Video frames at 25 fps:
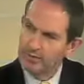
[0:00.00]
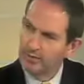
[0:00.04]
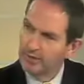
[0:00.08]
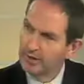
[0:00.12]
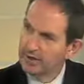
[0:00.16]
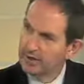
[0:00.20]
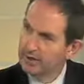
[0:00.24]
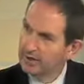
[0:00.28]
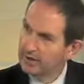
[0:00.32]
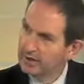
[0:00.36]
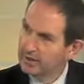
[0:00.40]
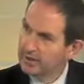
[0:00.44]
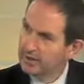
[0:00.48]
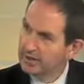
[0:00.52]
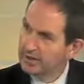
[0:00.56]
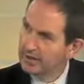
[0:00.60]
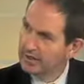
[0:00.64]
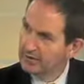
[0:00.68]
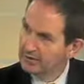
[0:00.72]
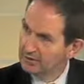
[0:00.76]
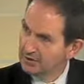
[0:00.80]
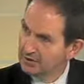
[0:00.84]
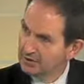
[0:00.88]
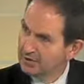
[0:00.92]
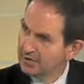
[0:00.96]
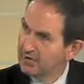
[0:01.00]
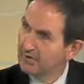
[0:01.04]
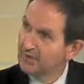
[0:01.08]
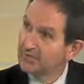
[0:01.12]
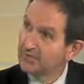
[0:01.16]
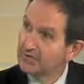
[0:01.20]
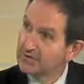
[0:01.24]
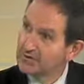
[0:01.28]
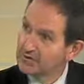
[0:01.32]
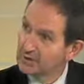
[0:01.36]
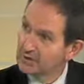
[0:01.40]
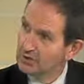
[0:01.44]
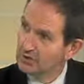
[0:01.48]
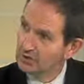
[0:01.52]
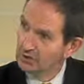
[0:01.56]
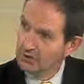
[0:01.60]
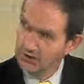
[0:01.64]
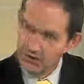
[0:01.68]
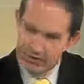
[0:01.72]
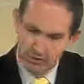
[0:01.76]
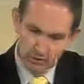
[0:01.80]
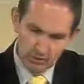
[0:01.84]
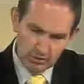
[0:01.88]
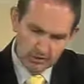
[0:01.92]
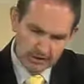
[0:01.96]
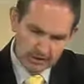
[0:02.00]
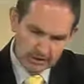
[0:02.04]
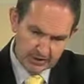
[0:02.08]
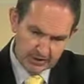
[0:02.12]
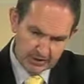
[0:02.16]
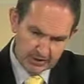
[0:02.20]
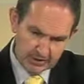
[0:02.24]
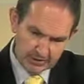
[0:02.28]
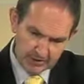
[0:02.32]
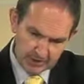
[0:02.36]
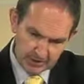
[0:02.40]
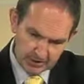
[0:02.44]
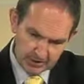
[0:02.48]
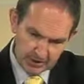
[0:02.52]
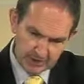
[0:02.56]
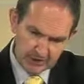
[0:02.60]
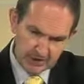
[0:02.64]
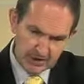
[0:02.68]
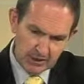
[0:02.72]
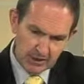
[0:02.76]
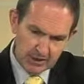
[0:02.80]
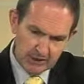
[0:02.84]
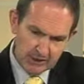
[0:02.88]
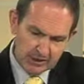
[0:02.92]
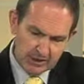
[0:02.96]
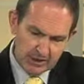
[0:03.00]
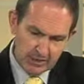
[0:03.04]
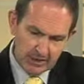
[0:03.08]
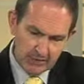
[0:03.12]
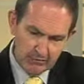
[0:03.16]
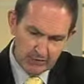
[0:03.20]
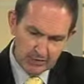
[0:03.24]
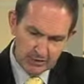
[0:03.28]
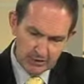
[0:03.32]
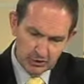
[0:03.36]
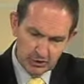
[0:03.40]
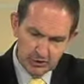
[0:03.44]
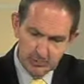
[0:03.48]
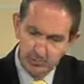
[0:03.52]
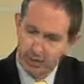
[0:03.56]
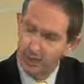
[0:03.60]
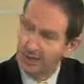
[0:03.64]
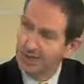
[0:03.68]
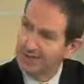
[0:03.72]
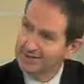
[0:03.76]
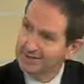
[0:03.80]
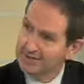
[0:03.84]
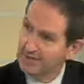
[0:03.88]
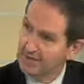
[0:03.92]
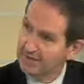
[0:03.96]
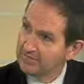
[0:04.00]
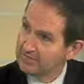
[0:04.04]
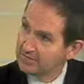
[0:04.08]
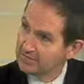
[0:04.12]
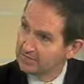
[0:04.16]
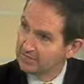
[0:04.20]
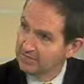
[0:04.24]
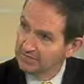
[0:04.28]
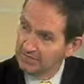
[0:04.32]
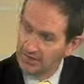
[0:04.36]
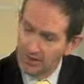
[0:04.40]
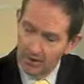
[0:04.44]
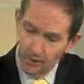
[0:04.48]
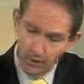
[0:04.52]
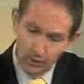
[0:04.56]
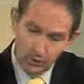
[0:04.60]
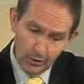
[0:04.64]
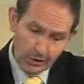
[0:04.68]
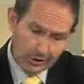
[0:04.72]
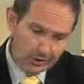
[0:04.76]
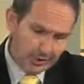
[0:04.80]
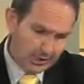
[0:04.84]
Murdoch again on the conference call this week. As you said, Chase Carey, joined by David DeVoe.